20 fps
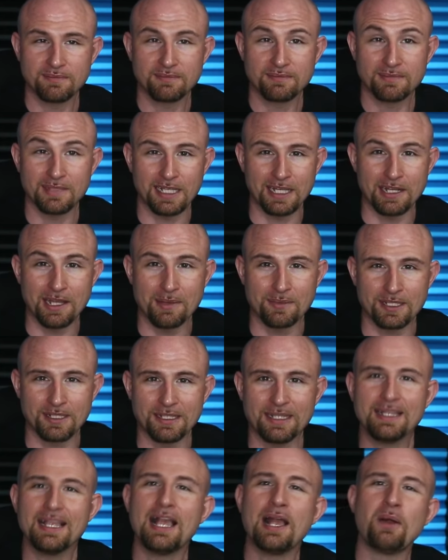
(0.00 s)

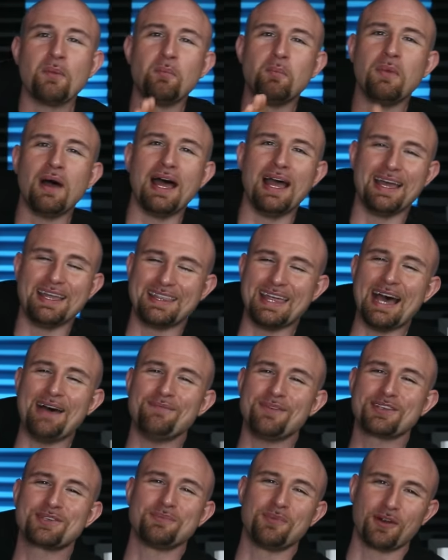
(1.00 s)
economically that
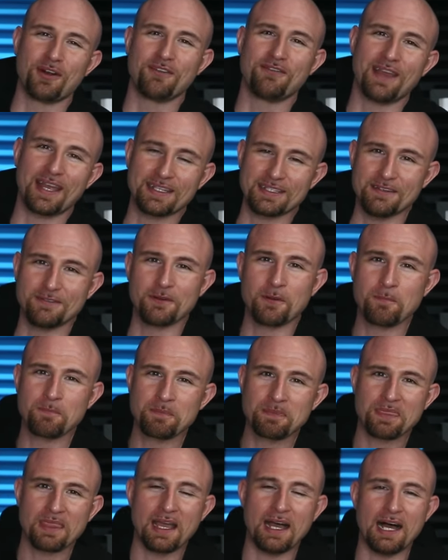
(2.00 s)
much more effective.
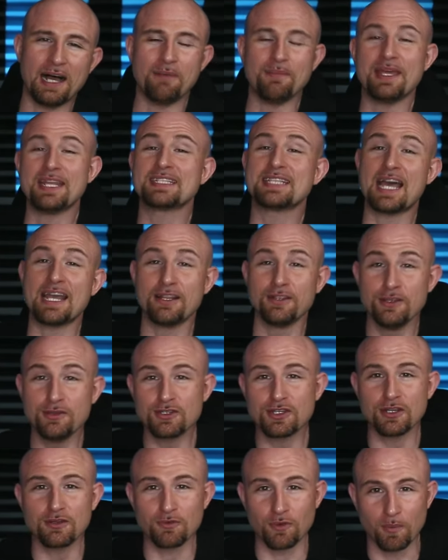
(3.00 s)
And as
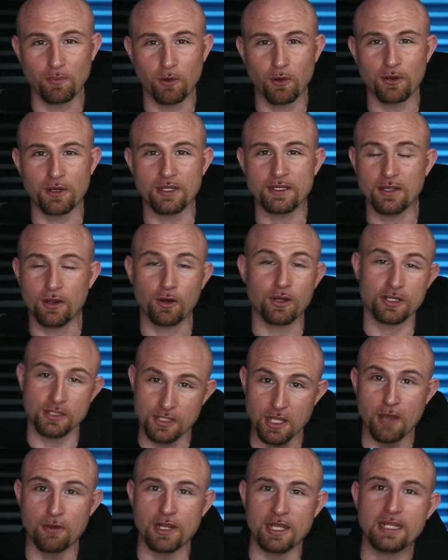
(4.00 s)
Idaluce reported or
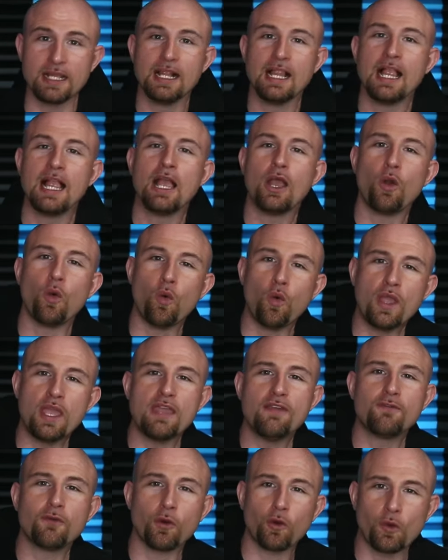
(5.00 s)
noted,
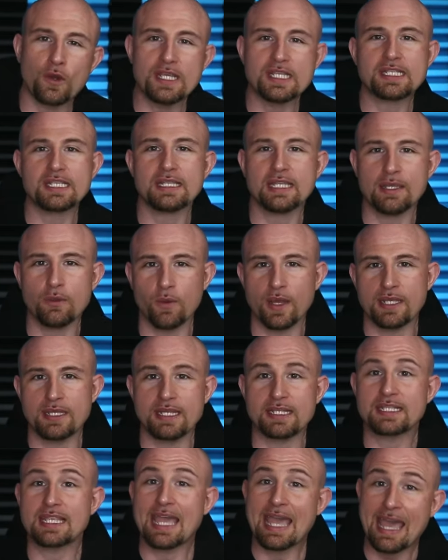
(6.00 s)
we've recently
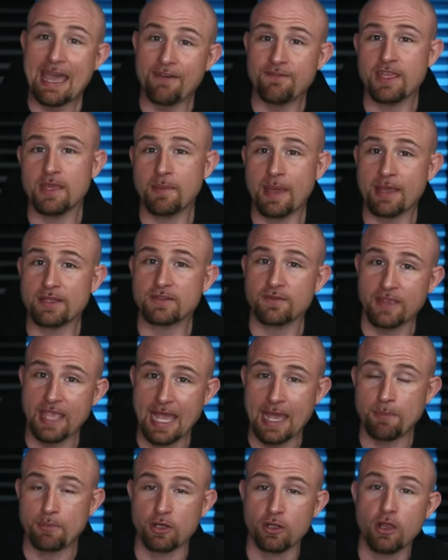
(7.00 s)
witnessed heavy amounts of
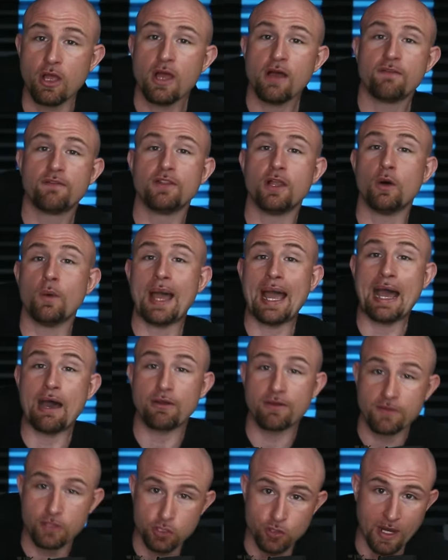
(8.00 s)
capital flow out
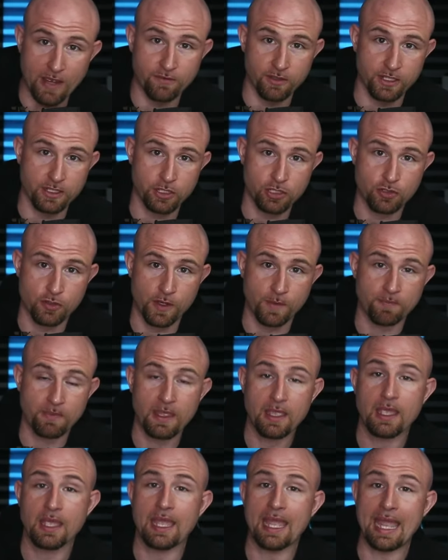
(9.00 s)
of the travel industry,
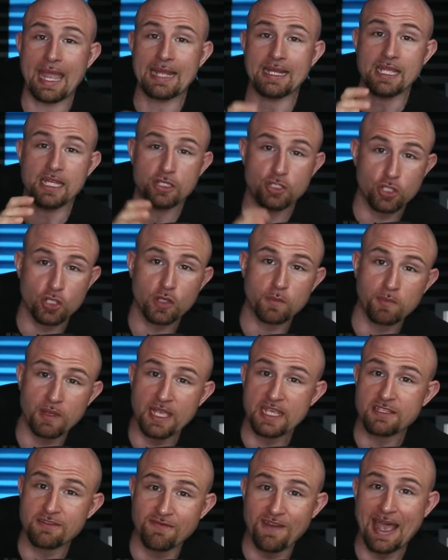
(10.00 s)
and it took
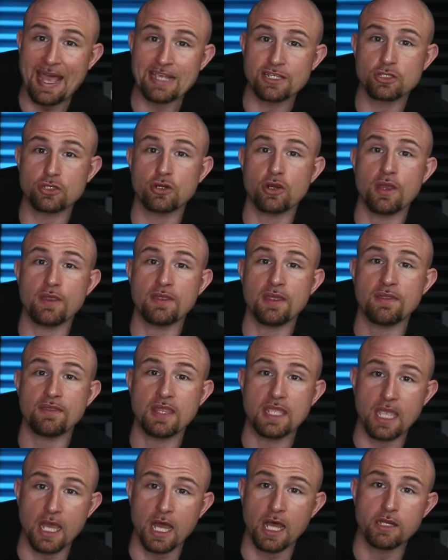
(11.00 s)
place faster than
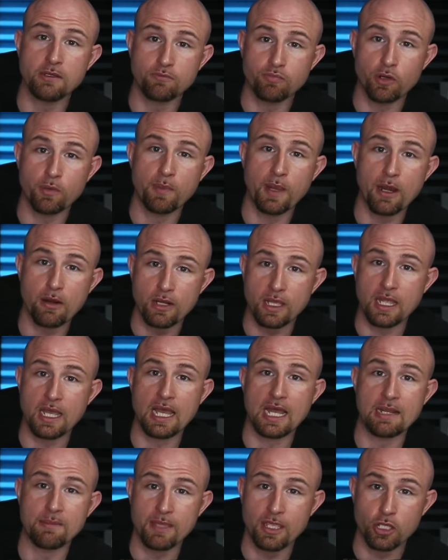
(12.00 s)
the unprepared
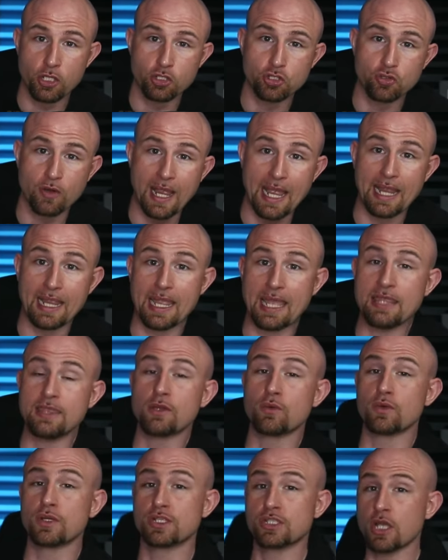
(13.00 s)
economy could track. And
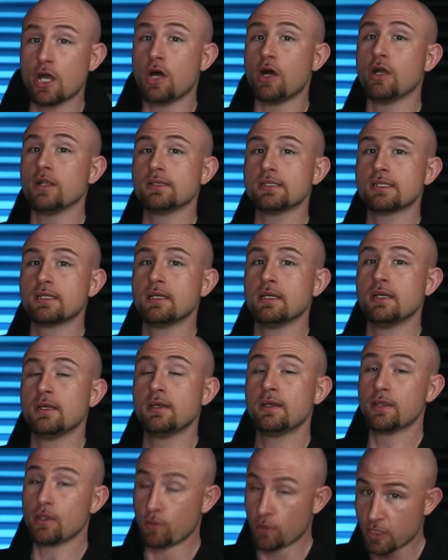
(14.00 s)
the result
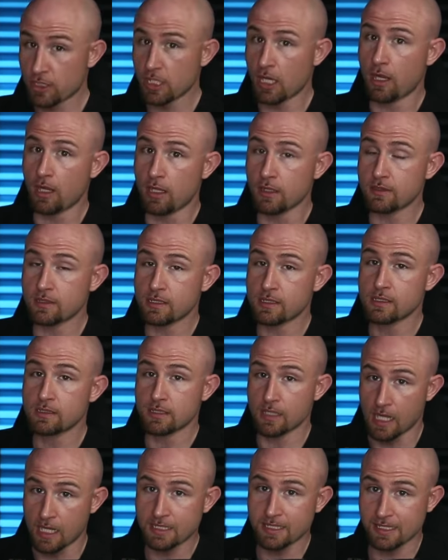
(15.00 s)
to
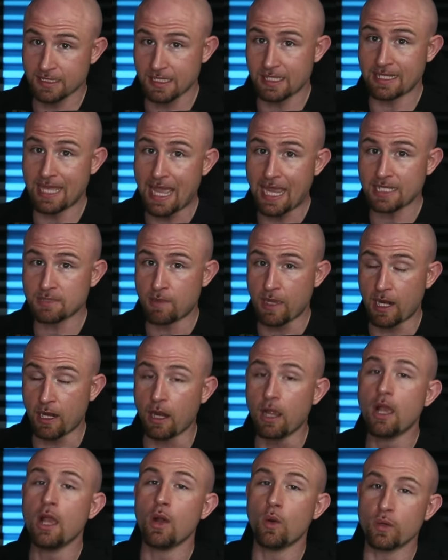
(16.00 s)
us as the taxpayer
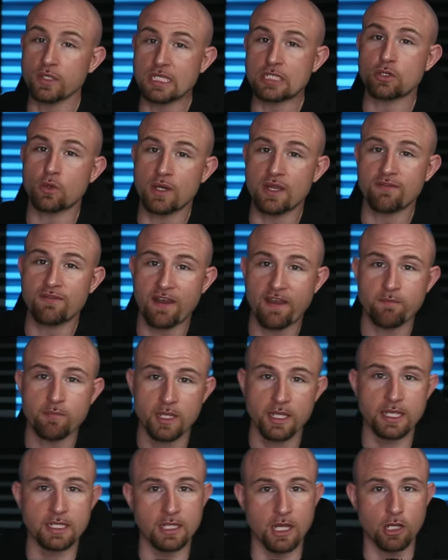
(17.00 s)
was a $25
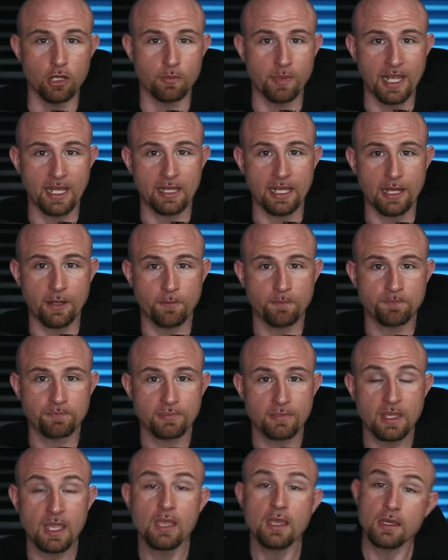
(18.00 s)
billion bailout.
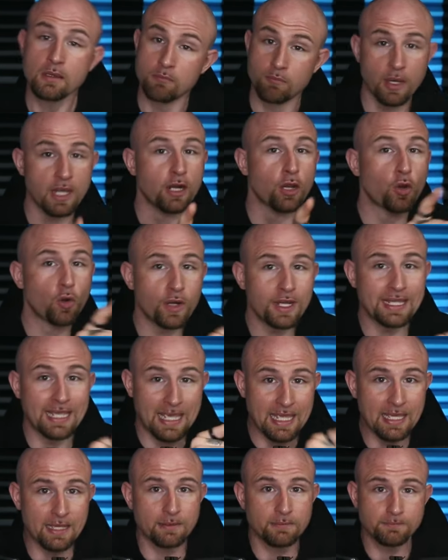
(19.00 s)
But according to
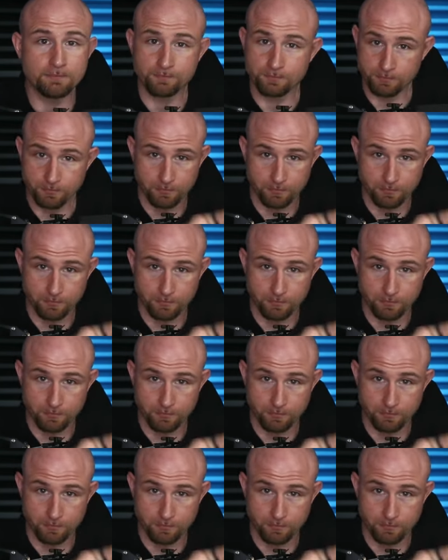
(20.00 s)
him,